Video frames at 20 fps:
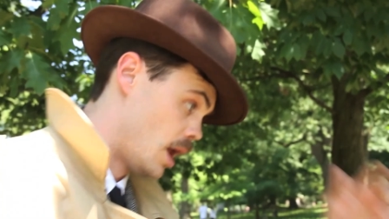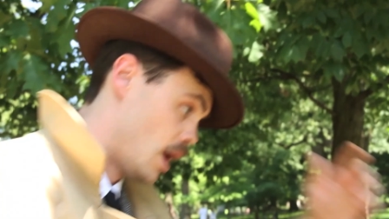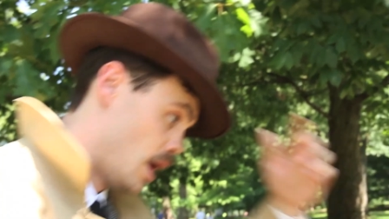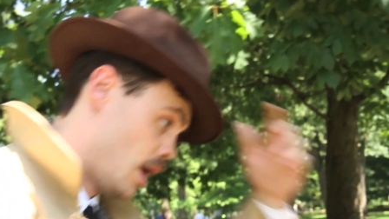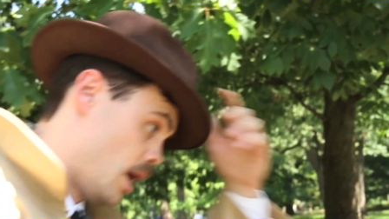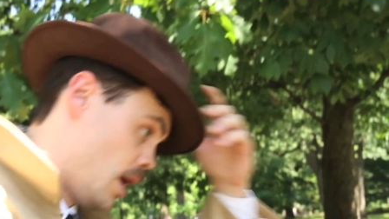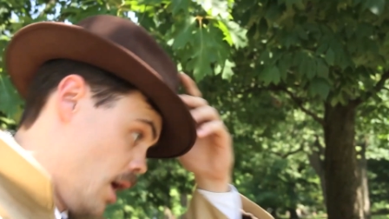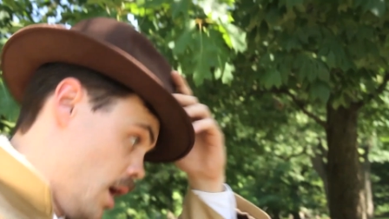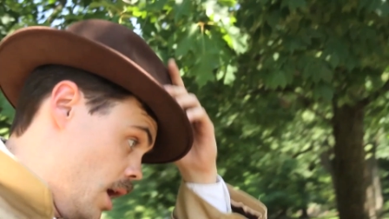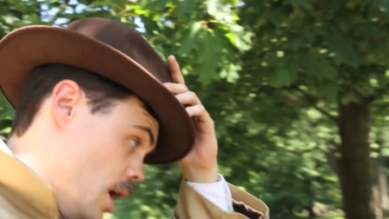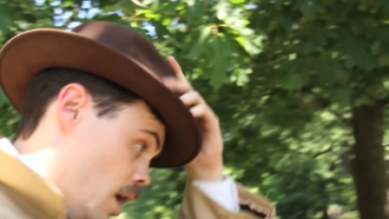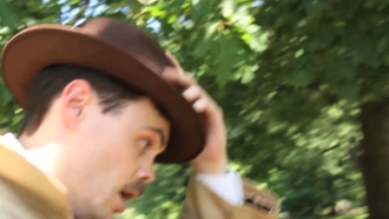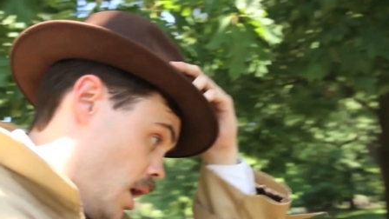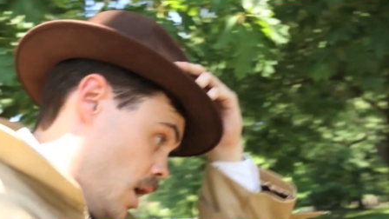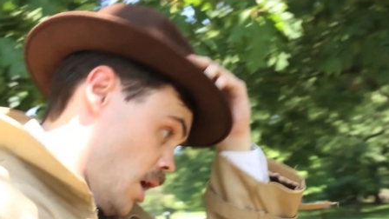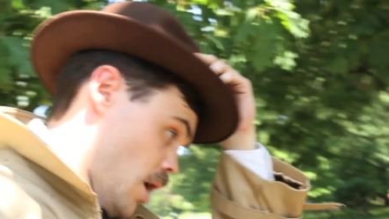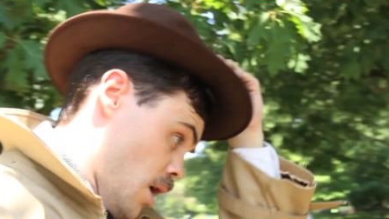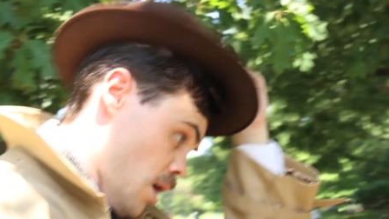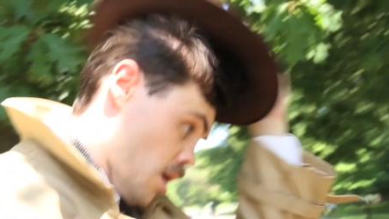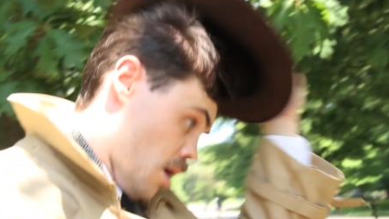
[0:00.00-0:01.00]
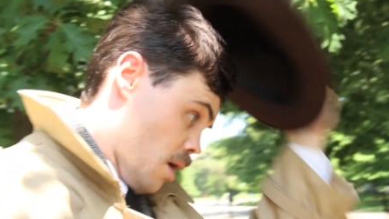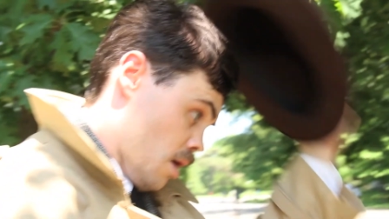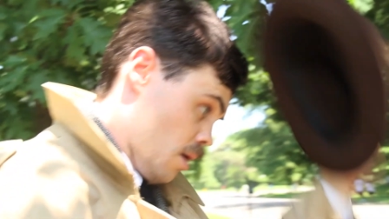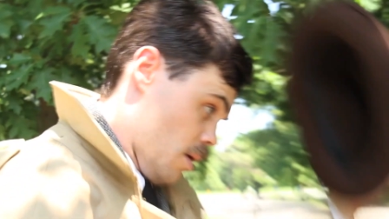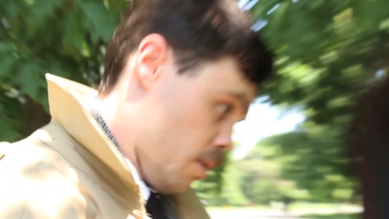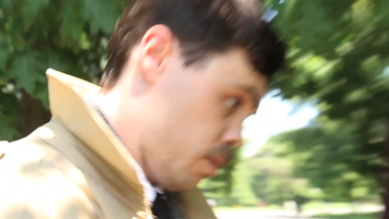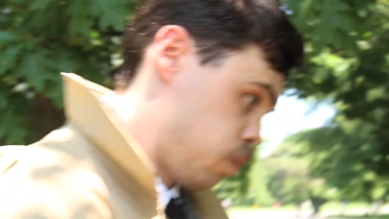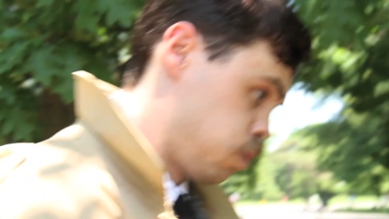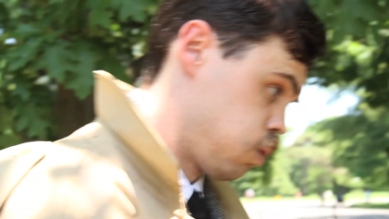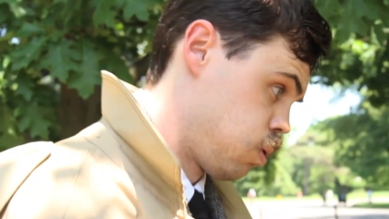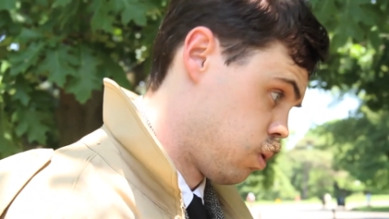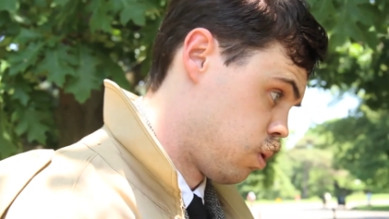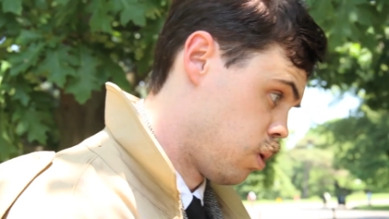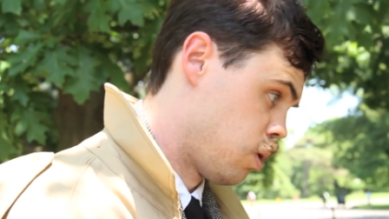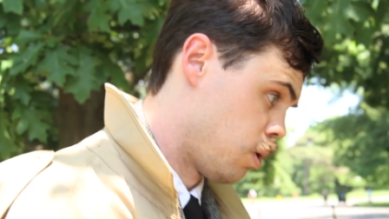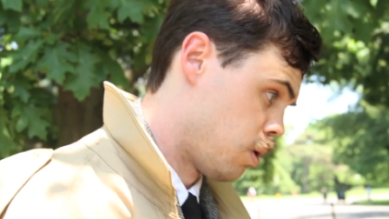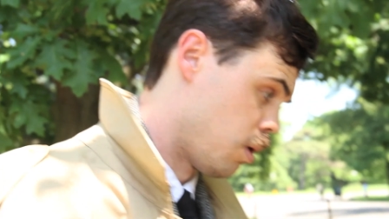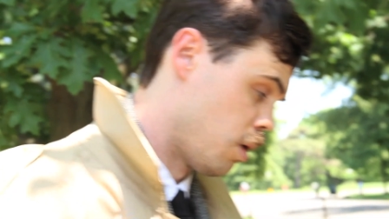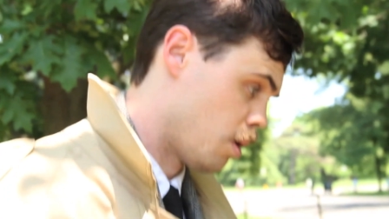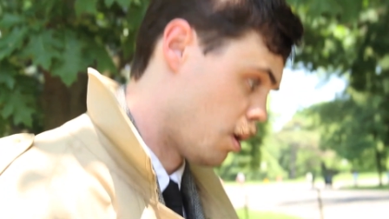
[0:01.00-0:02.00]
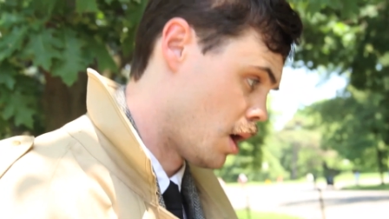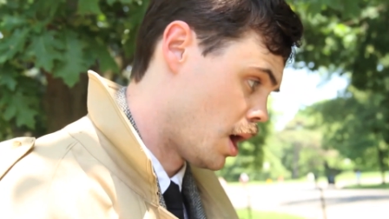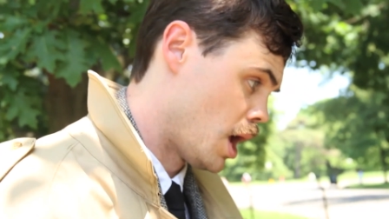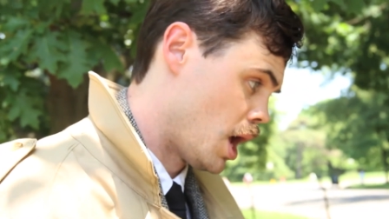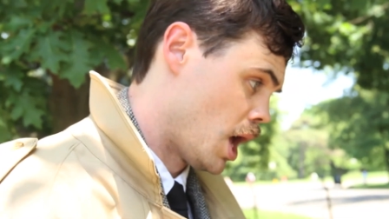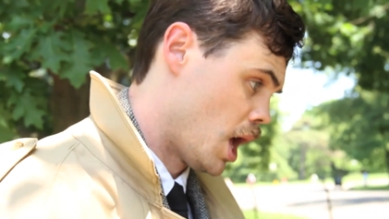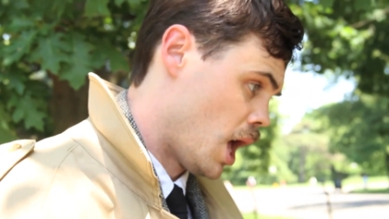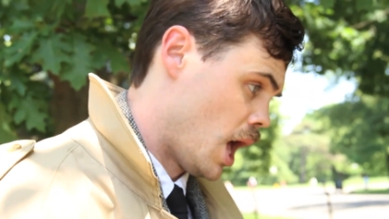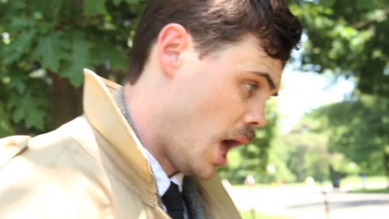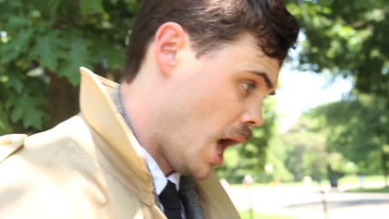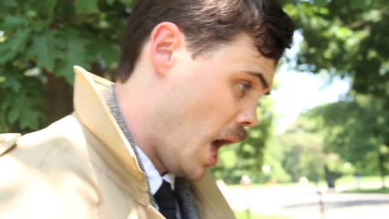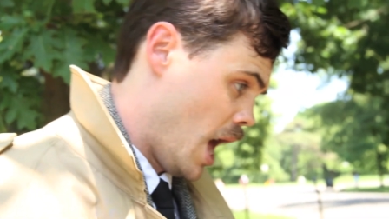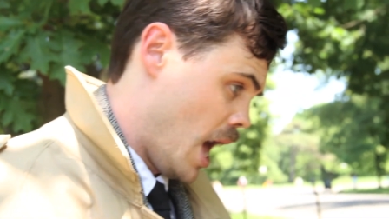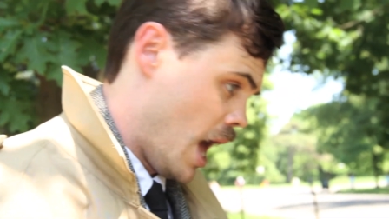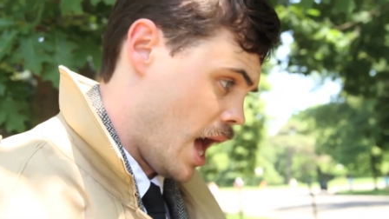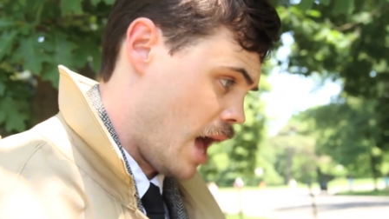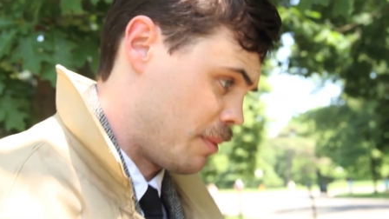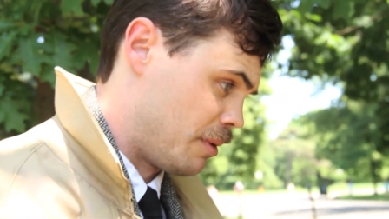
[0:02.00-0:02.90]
Dick, are you alright? You're breathing real heavy. I'll